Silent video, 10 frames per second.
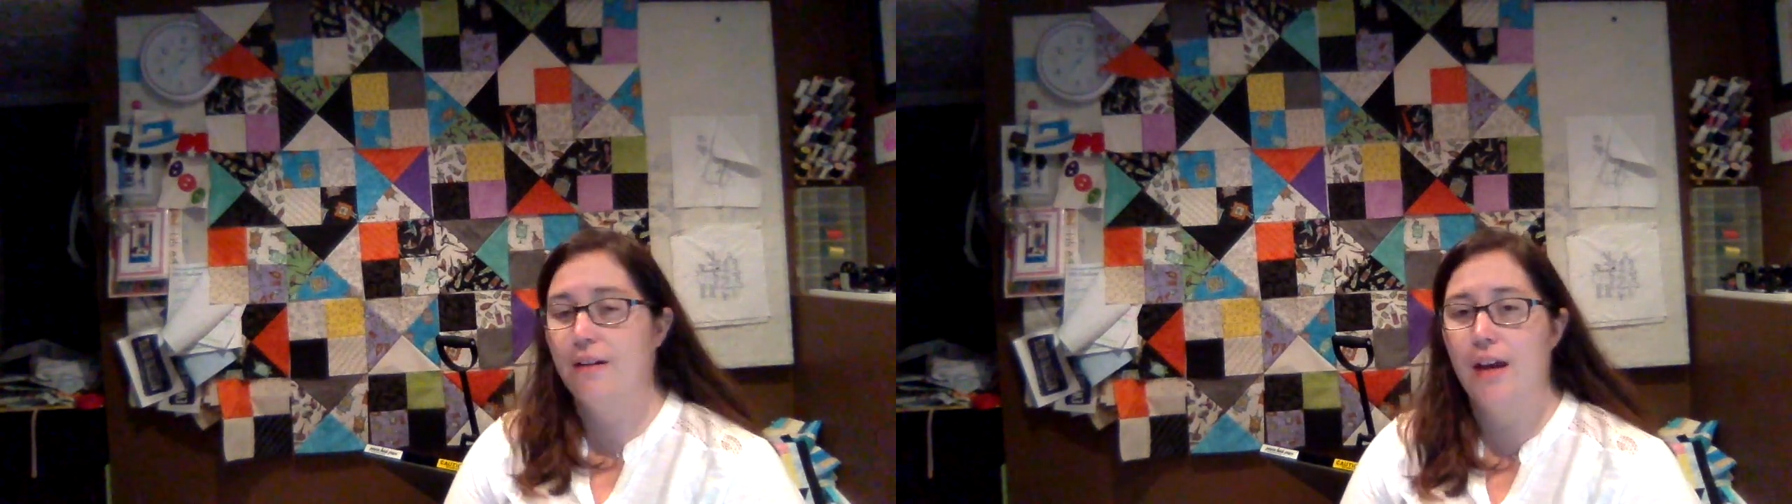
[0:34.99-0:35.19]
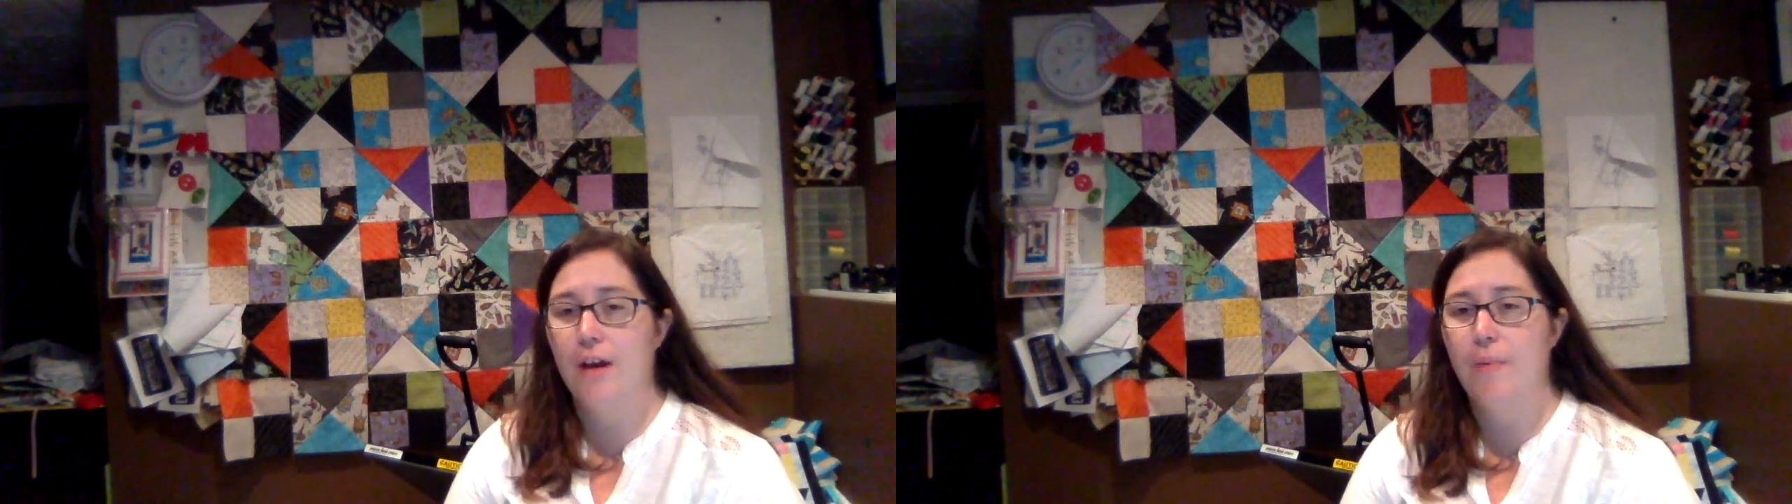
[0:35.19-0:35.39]

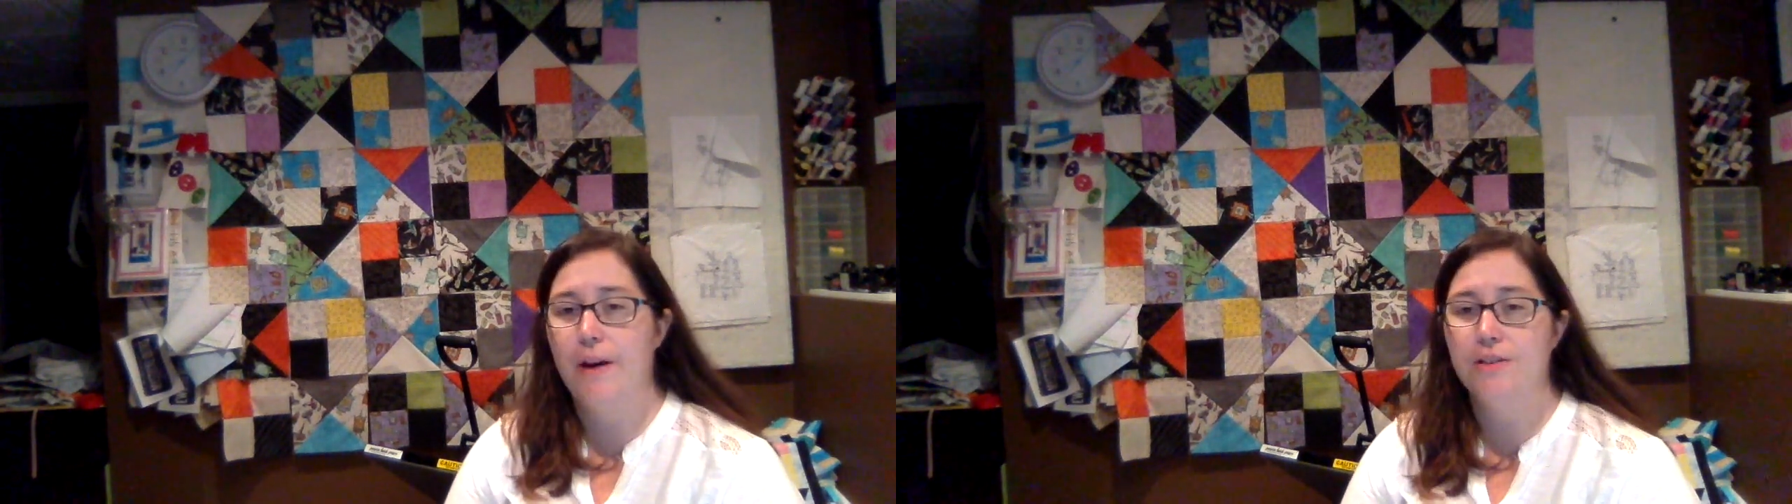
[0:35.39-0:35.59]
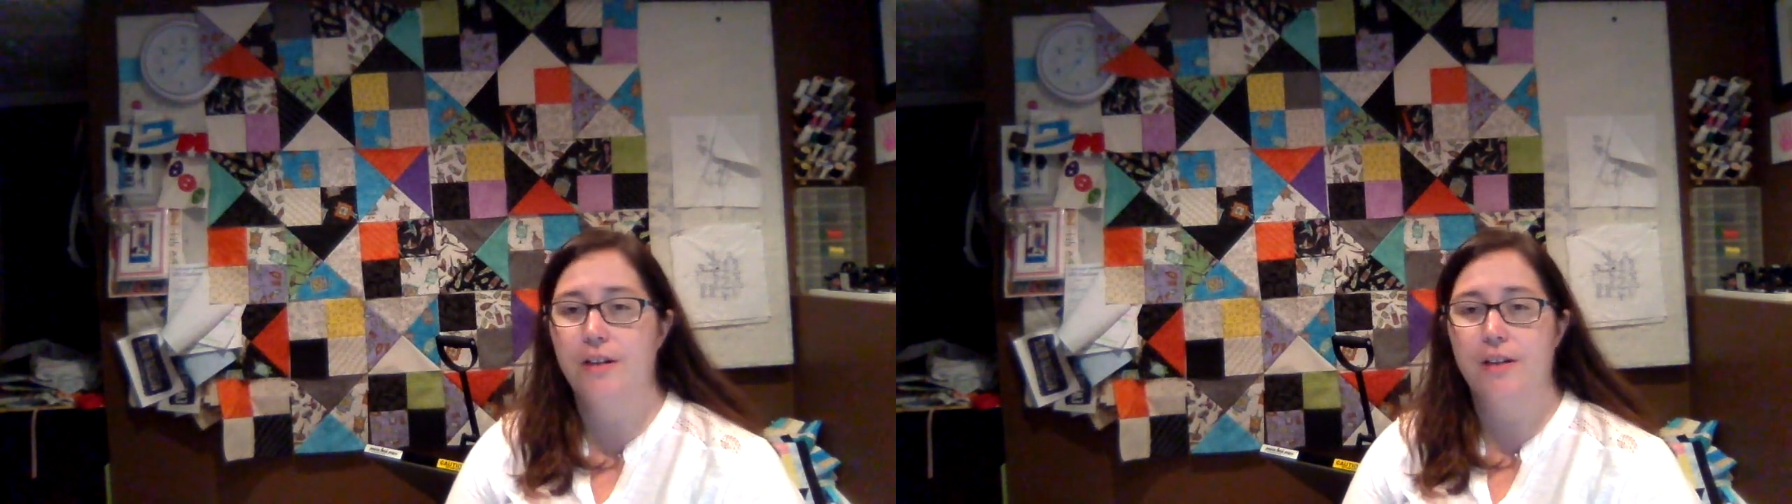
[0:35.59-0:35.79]
cake
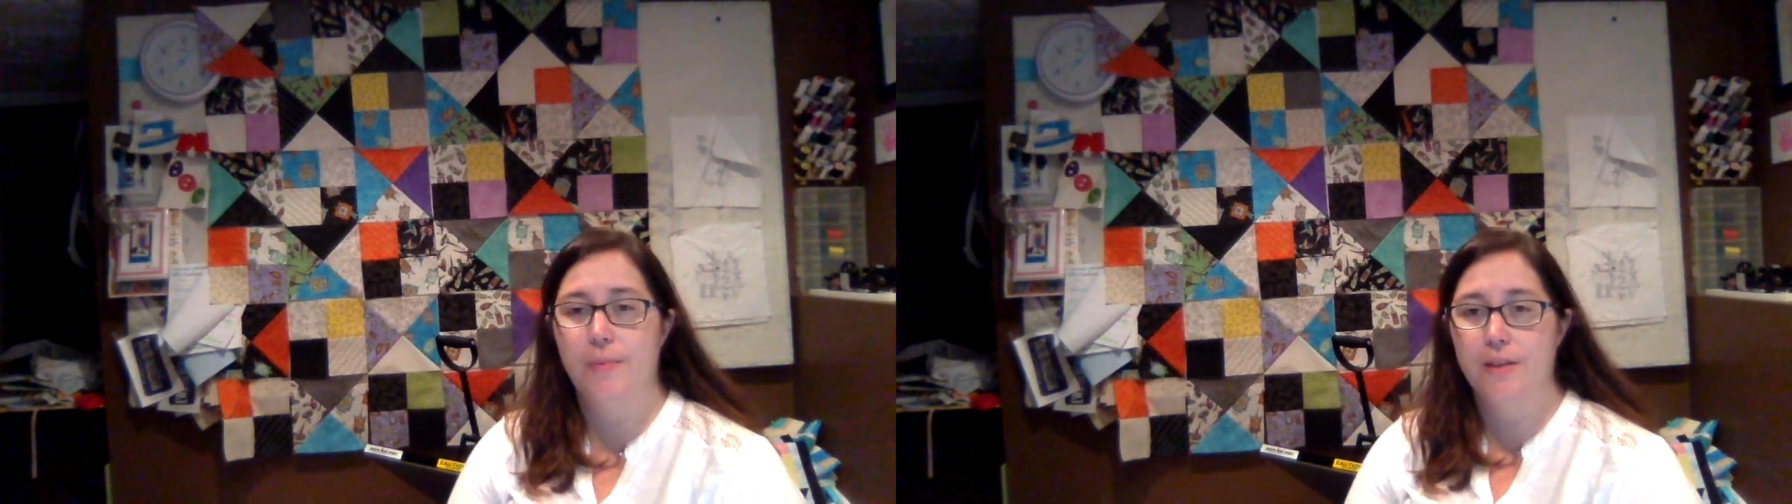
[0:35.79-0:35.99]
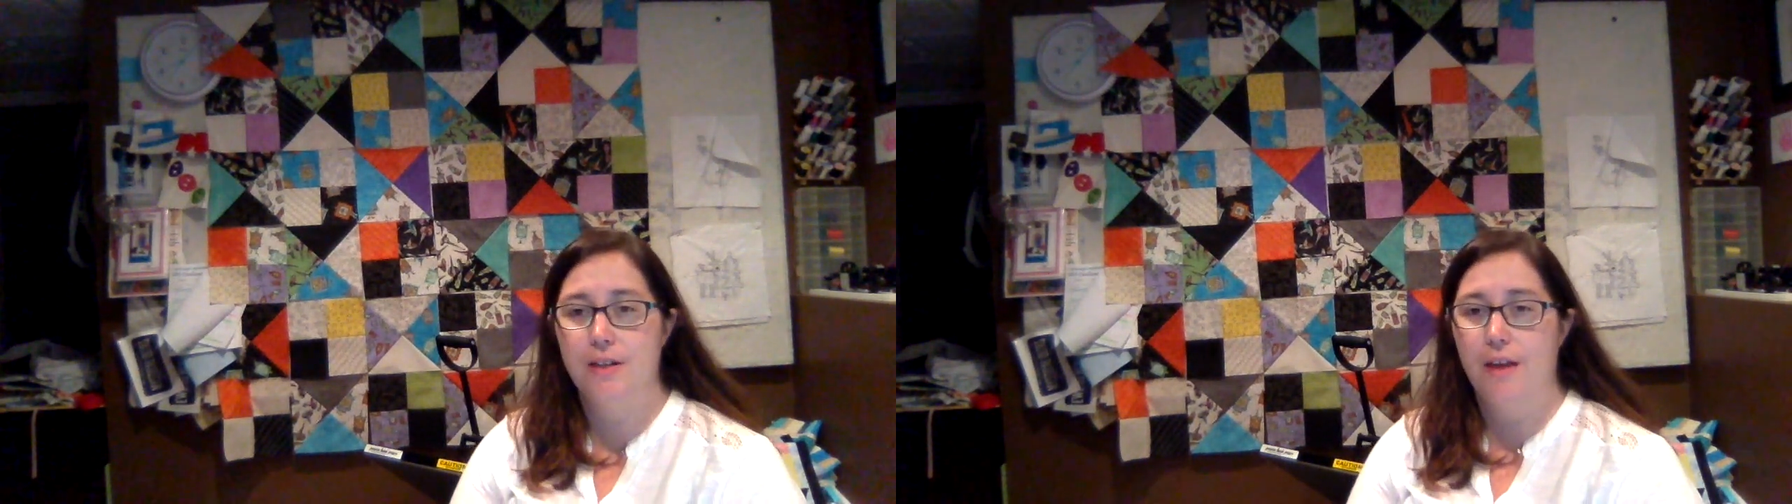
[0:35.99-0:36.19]
project I
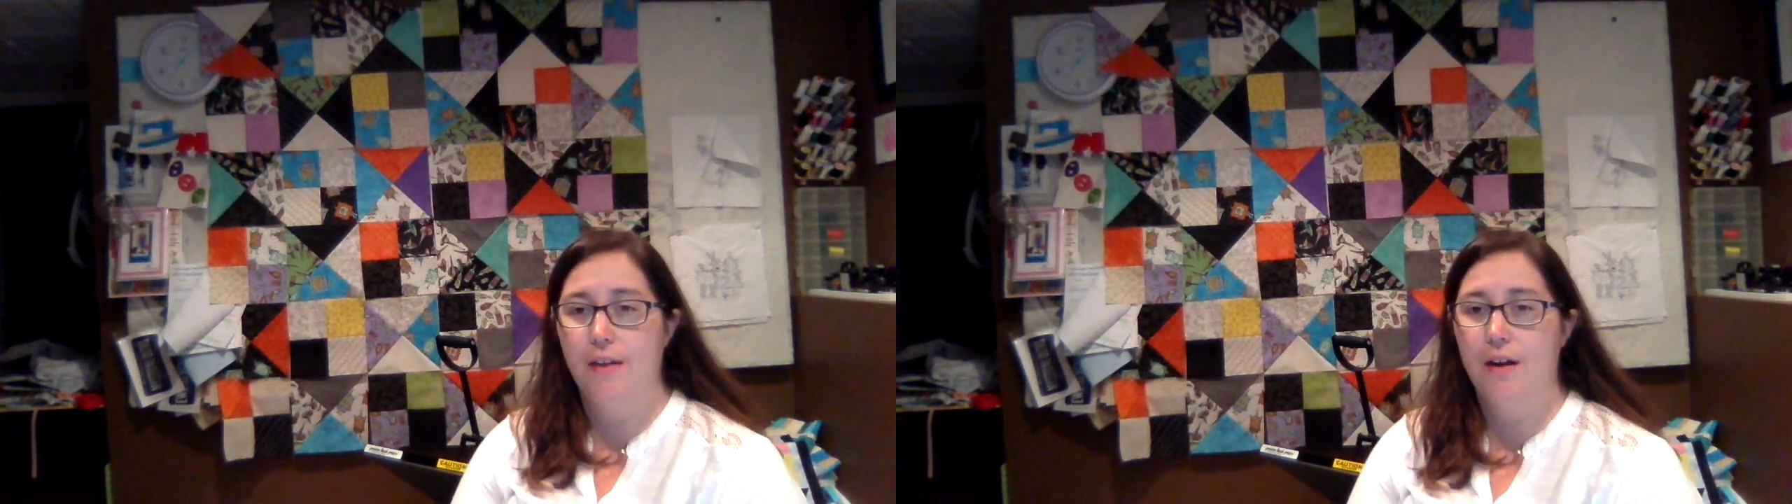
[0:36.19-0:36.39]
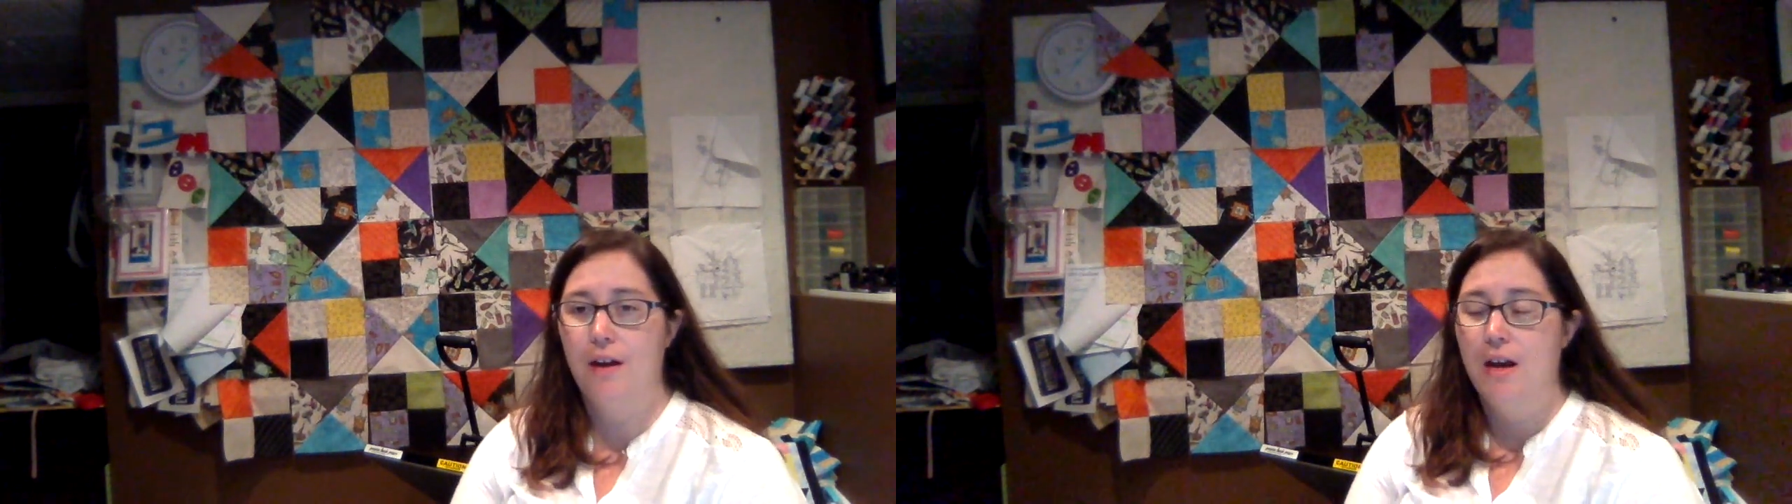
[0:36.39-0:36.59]
put together.